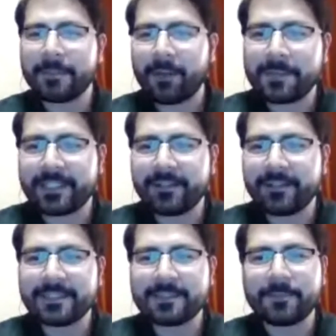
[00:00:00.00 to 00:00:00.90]
about web
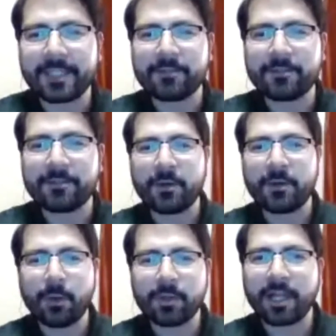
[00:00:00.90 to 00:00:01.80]
series, but I really didn't know
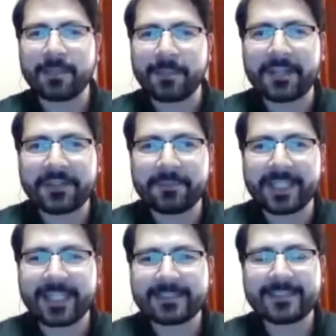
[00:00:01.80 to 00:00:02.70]
a whole lot about them
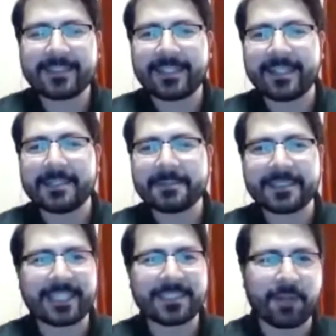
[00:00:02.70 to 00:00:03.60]
yet,
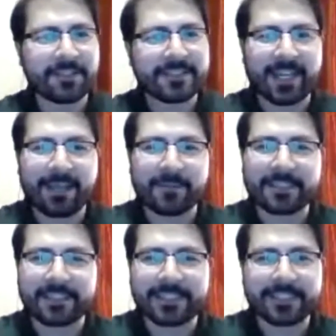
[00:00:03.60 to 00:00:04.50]
because that's around the time like
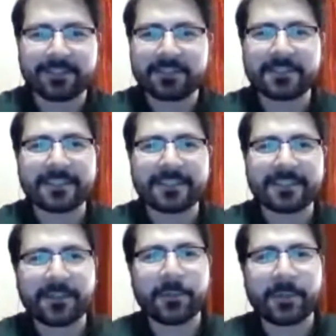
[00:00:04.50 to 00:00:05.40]
the Guild and a
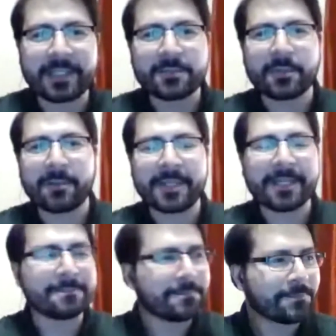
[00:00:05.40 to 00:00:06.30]
few things were coming out.
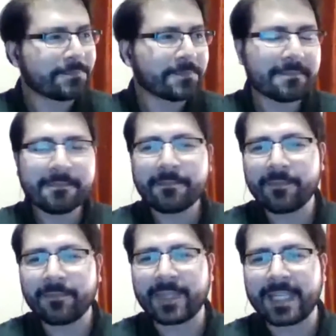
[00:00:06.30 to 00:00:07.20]

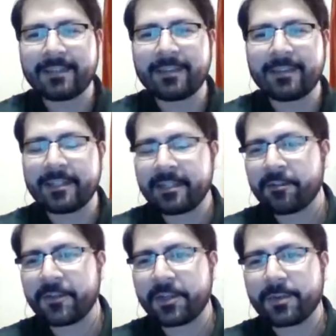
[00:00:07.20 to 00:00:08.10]
And I landed an interview
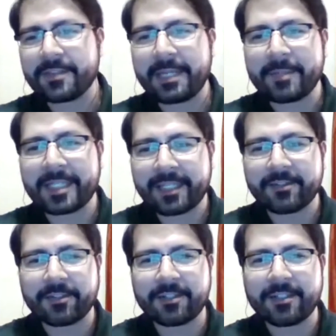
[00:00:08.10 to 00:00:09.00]
with Damien Kindler,